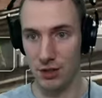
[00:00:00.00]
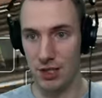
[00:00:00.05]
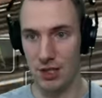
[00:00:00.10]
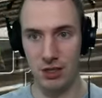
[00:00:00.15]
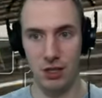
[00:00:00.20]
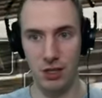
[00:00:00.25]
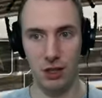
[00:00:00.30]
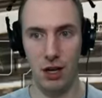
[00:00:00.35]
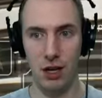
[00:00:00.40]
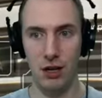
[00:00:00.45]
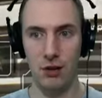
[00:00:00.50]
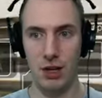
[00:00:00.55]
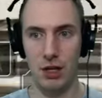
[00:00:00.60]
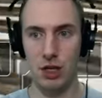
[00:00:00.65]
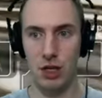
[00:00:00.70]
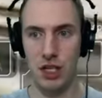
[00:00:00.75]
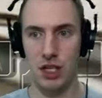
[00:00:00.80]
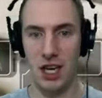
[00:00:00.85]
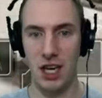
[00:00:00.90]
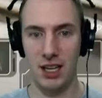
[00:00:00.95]
It's a long-range
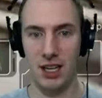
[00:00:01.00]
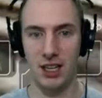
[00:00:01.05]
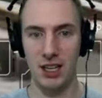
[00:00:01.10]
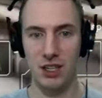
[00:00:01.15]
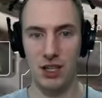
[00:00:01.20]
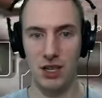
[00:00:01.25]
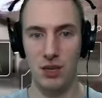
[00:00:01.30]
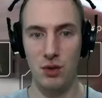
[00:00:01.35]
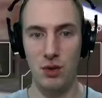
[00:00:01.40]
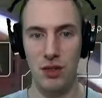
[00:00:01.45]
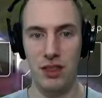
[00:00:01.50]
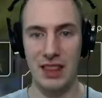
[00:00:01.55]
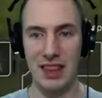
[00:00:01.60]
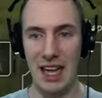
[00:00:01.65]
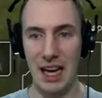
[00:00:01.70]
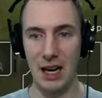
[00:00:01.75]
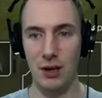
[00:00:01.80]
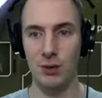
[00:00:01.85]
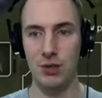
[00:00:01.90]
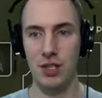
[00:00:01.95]
attack, a
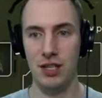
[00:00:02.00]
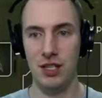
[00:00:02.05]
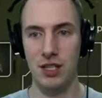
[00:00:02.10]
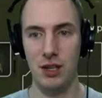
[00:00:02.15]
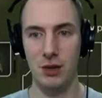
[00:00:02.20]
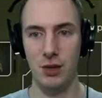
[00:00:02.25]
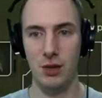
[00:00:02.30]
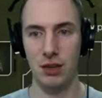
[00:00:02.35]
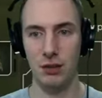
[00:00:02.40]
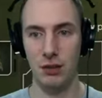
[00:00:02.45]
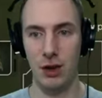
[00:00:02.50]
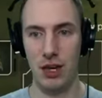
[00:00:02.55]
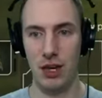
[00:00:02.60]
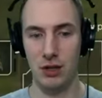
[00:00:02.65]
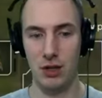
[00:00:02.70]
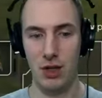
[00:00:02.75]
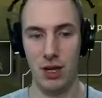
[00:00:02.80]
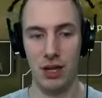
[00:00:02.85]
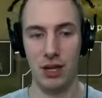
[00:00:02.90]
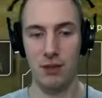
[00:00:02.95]
2,000 unit
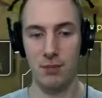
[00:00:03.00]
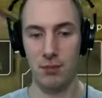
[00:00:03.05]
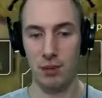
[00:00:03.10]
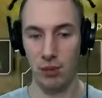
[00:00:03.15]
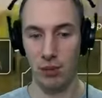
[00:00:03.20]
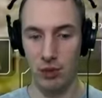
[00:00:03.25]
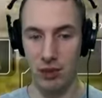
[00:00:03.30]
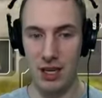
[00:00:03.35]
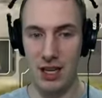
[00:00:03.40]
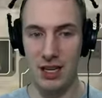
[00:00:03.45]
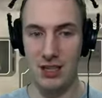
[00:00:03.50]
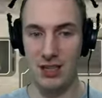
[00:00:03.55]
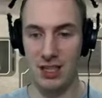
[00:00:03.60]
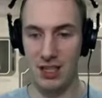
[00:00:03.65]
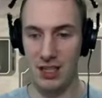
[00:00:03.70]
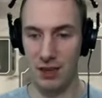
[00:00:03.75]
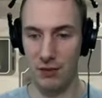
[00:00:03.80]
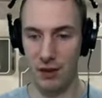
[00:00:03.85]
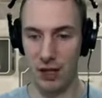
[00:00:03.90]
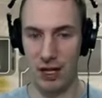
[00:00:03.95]
range. Pretty
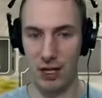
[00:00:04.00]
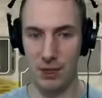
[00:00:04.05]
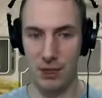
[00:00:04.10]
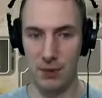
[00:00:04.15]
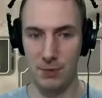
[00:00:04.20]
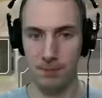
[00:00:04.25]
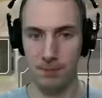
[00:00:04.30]
significant.